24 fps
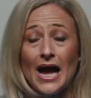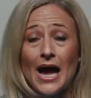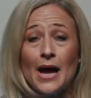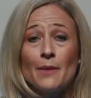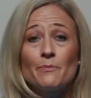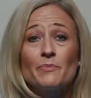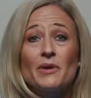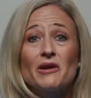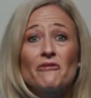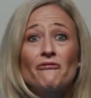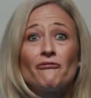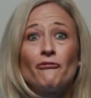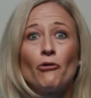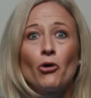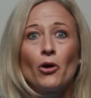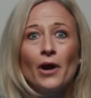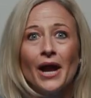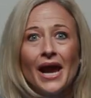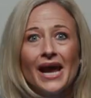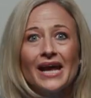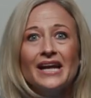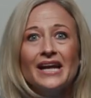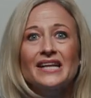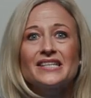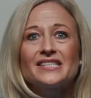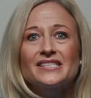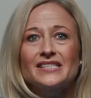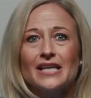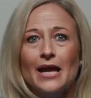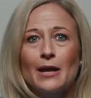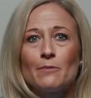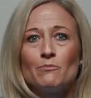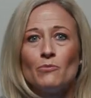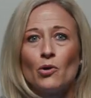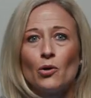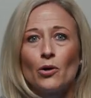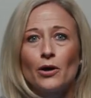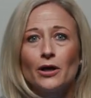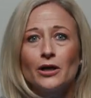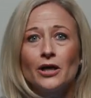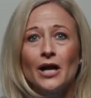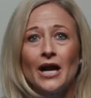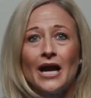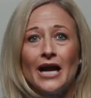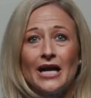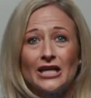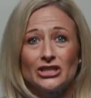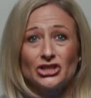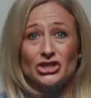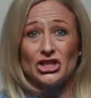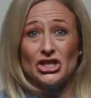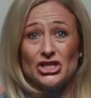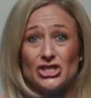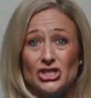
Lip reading: And before I could say more, she